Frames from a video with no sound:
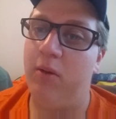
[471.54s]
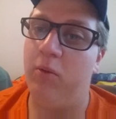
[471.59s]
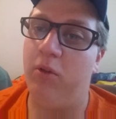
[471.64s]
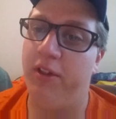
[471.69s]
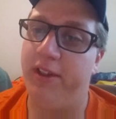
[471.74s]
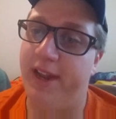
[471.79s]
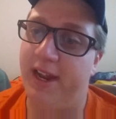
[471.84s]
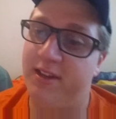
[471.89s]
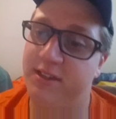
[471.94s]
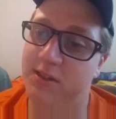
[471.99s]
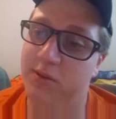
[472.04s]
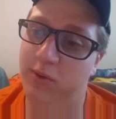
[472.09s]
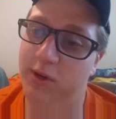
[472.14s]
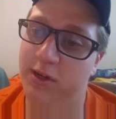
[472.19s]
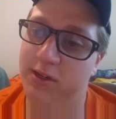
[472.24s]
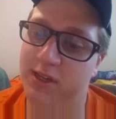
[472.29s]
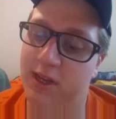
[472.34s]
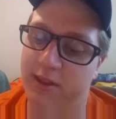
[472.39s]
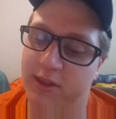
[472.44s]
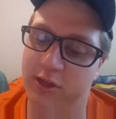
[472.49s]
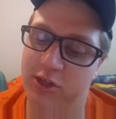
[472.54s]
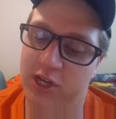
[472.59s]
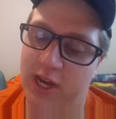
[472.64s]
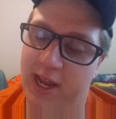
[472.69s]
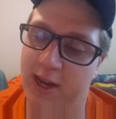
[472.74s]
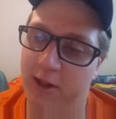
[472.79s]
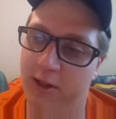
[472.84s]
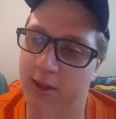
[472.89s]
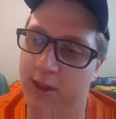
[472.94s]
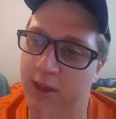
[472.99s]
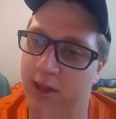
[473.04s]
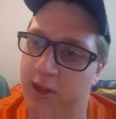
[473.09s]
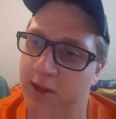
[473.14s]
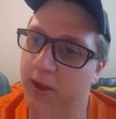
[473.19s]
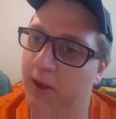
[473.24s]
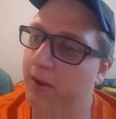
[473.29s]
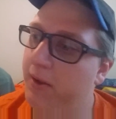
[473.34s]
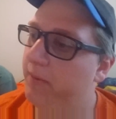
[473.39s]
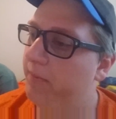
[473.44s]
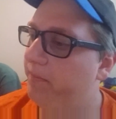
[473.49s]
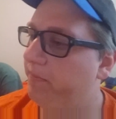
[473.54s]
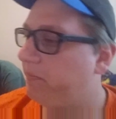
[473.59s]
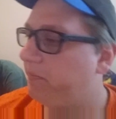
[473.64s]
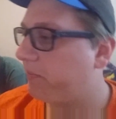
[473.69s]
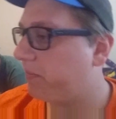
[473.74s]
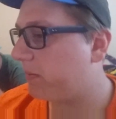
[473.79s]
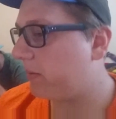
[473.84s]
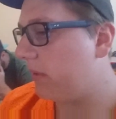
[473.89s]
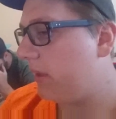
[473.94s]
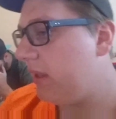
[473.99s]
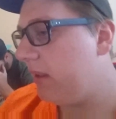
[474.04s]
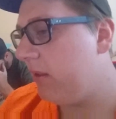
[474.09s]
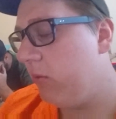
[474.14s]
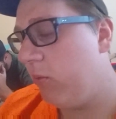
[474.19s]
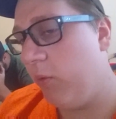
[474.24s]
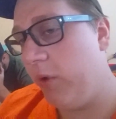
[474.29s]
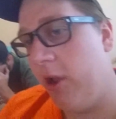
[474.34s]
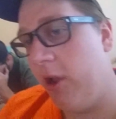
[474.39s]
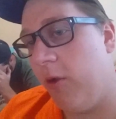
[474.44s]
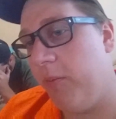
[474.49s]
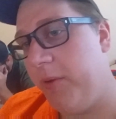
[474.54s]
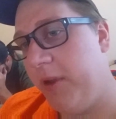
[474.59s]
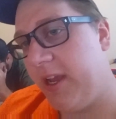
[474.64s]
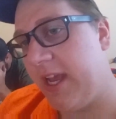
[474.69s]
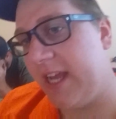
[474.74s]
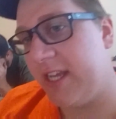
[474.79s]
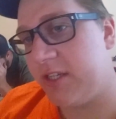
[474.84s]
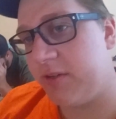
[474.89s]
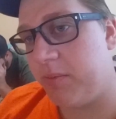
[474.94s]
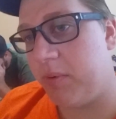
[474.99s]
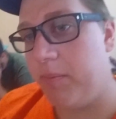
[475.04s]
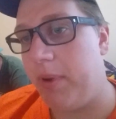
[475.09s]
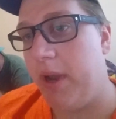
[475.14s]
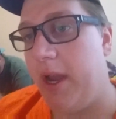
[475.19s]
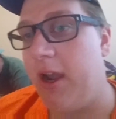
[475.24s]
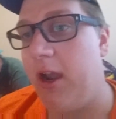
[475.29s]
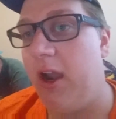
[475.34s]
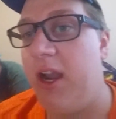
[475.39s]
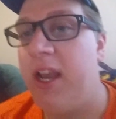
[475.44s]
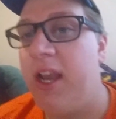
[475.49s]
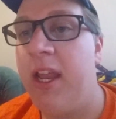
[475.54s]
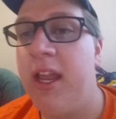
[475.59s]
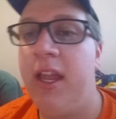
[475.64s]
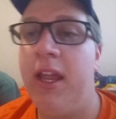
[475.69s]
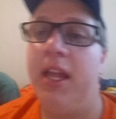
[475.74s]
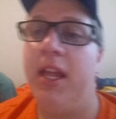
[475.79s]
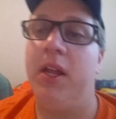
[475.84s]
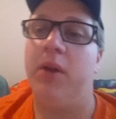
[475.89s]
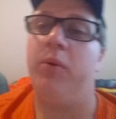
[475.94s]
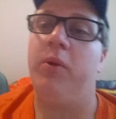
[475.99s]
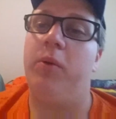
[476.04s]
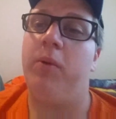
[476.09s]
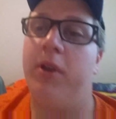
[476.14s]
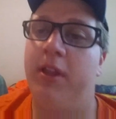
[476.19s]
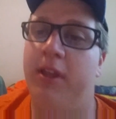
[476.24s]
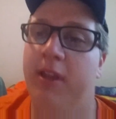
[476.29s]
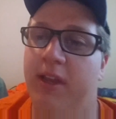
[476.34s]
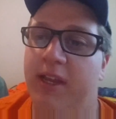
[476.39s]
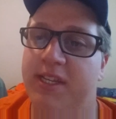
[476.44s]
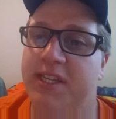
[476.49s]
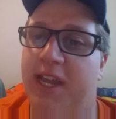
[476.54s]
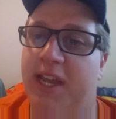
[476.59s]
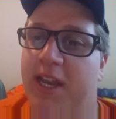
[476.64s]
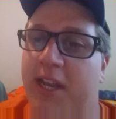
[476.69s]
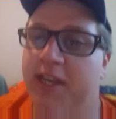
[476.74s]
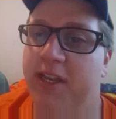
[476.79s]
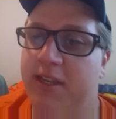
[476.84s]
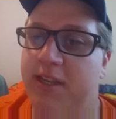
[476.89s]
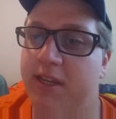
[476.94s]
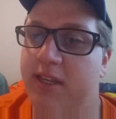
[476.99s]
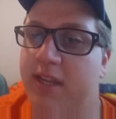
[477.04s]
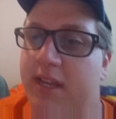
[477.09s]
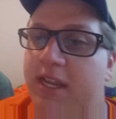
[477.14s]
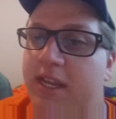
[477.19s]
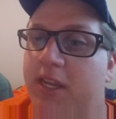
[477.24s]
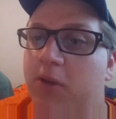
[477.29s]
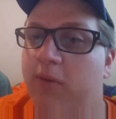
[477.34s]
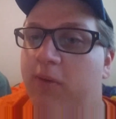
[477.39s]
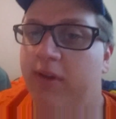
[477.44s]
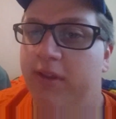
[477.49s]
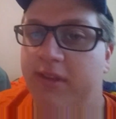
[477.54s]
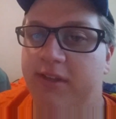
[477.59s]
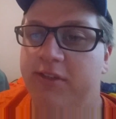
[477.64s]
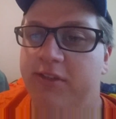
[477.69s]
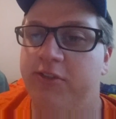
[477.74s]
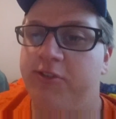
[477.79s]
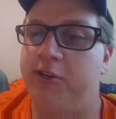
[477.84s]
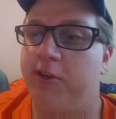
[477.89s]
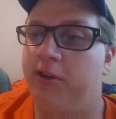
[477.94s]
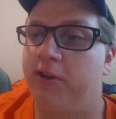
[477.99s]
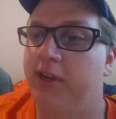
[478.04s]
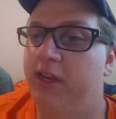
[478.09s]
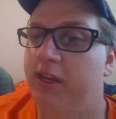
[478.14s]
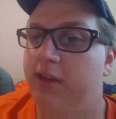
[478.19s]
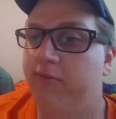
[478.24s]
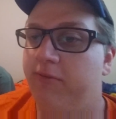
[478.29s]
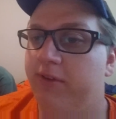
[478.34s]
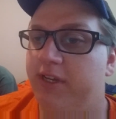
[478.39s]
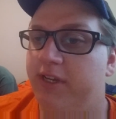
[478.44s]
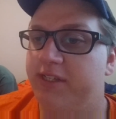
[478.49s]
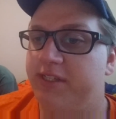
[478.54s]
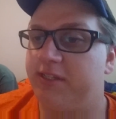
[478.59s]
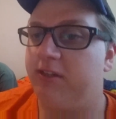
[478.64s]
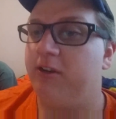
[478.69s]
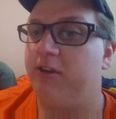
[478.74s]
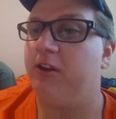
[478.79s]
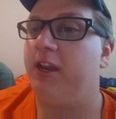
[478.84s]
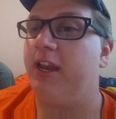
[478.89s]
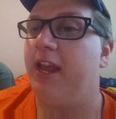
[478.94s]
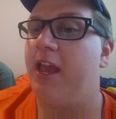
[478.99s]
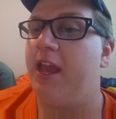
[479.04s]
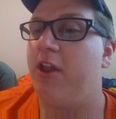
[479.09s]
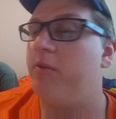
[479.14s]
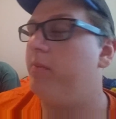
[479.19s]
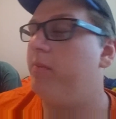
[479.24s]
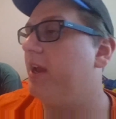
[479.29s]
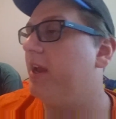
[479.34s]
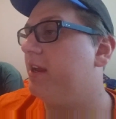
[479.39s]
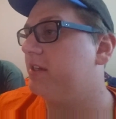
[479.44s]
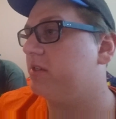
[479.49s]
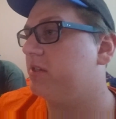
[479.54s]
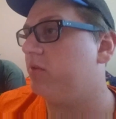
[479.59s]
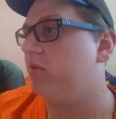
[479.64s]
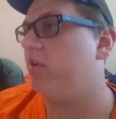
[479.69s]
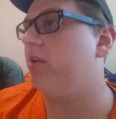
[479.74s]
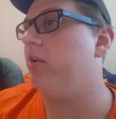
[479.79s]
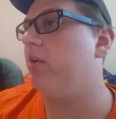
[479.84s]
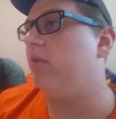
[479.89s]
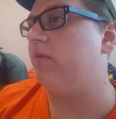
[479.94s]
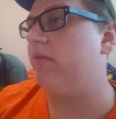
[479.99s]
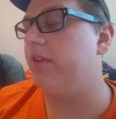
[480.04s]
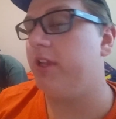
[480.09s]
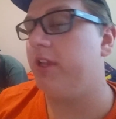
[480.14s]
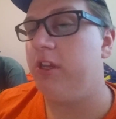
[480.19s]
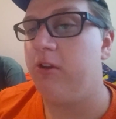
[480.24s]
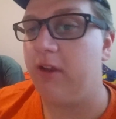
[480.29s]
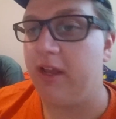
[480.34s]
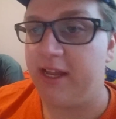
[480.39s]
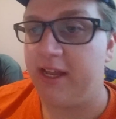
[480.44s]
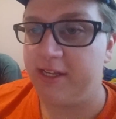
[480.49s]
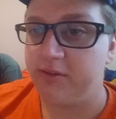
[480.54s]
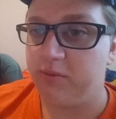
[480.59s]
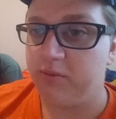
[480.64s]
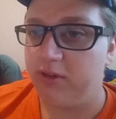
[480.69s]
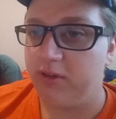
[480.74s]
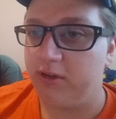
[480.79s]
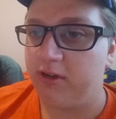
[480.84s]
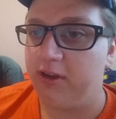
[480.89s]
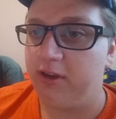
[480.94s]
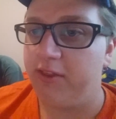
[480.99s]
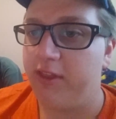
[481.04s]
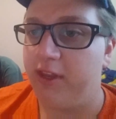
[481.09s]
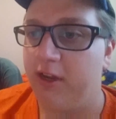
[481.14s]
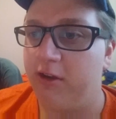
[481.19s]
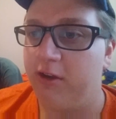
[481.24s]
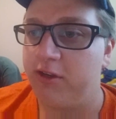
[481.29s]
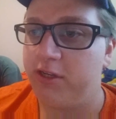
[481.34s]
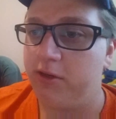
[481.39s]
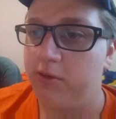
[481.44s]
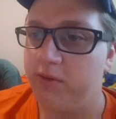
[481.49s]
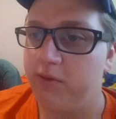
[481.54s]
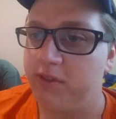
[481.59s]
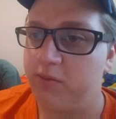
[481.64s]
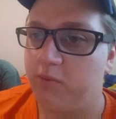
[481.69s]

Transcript: we'll announce the winners on the channel. We hope you guys are prepared. We're really excited to take you on this journey of us learning how to Megasquirt, and hopefully you guys will learn a thing or two as